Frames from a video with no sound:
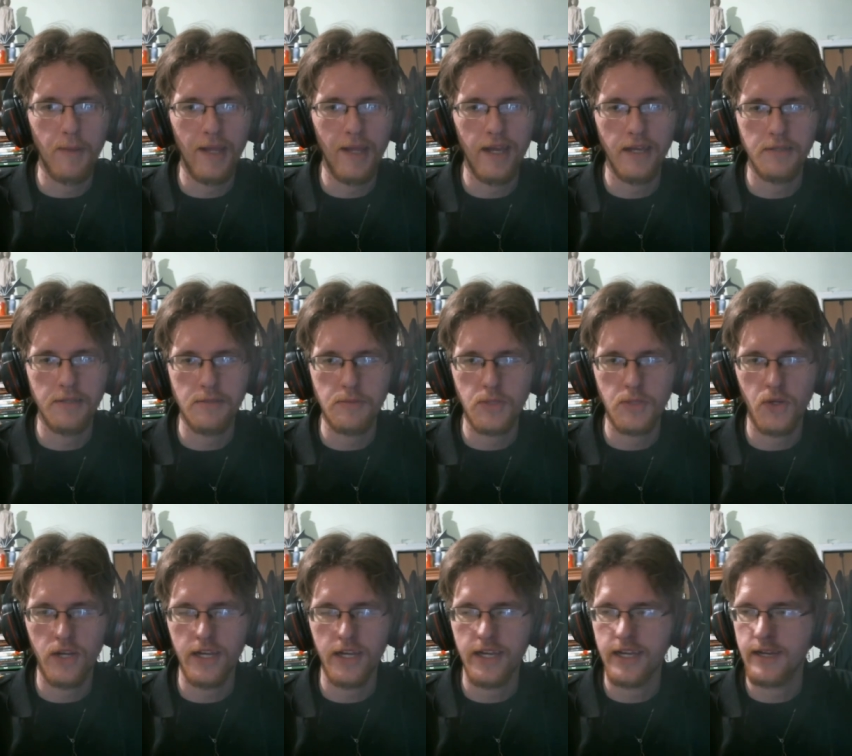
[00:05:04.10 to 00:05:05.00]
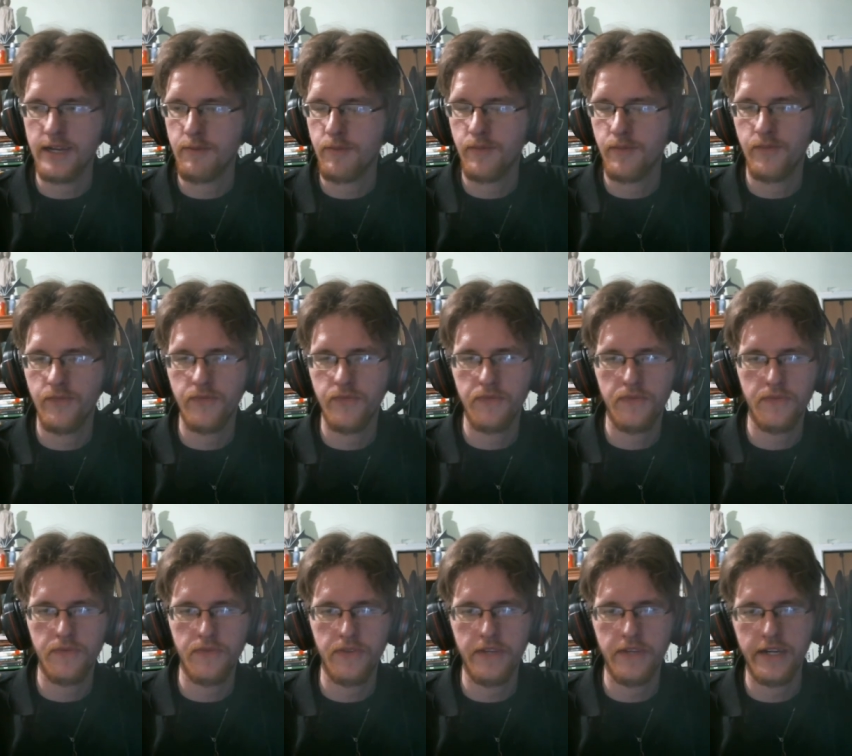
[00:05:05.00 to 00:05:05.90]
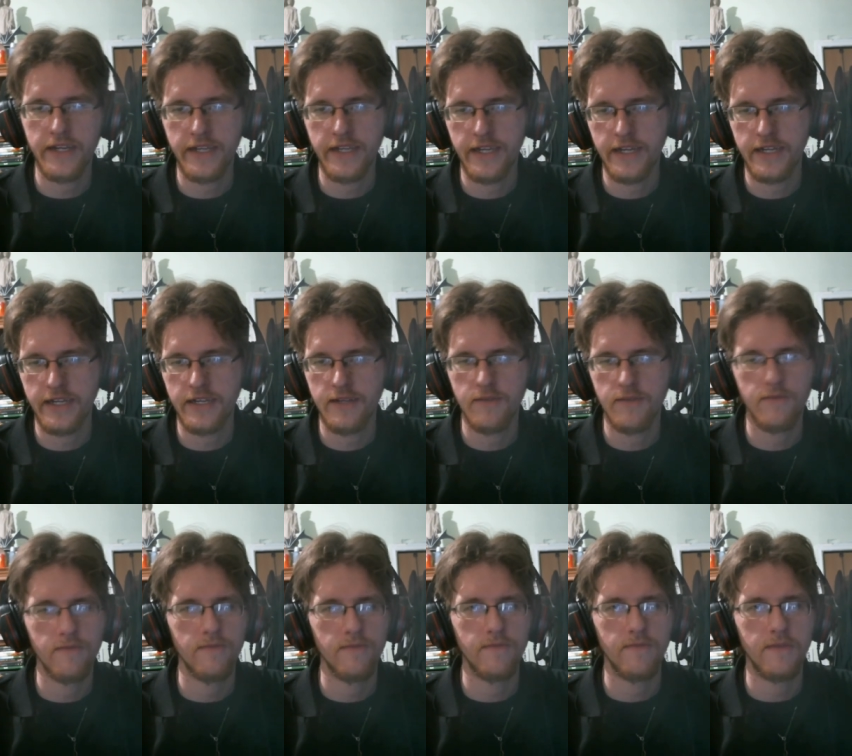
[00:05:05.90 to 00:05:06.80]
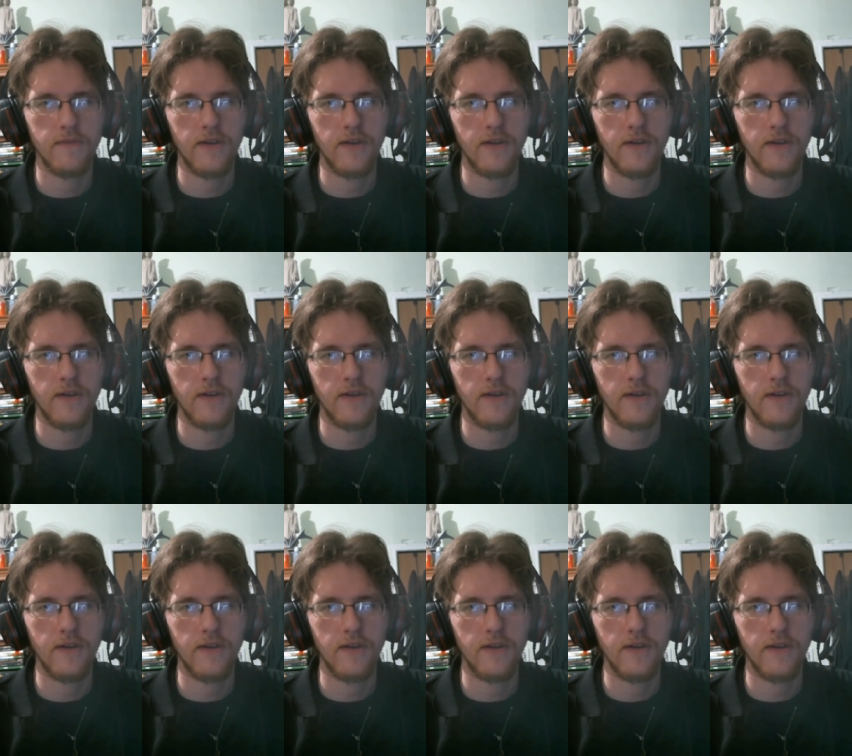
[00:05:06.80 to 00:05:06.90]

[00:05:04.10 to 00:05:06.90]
blah, blah, subscribe, yada, yada.